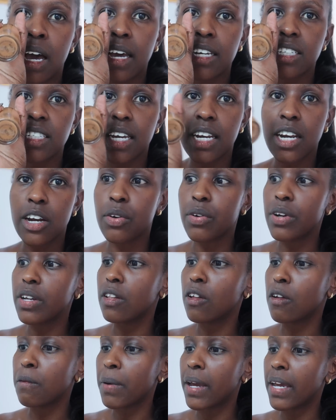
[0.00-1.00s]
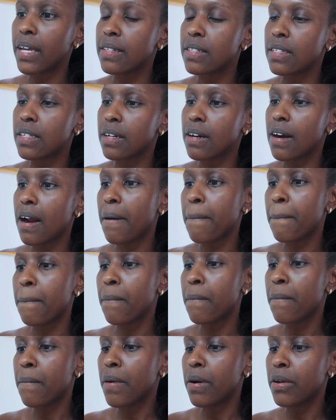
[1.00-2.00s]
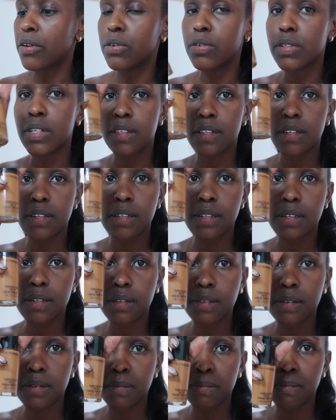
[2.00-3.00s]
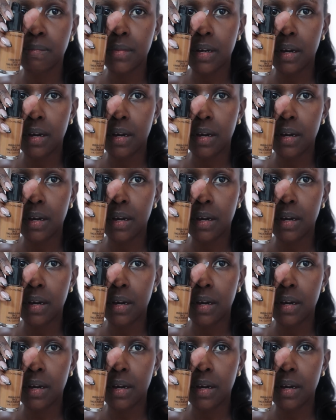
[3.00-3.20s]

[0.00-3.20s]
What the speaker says: I shared a reel on my Instagram using this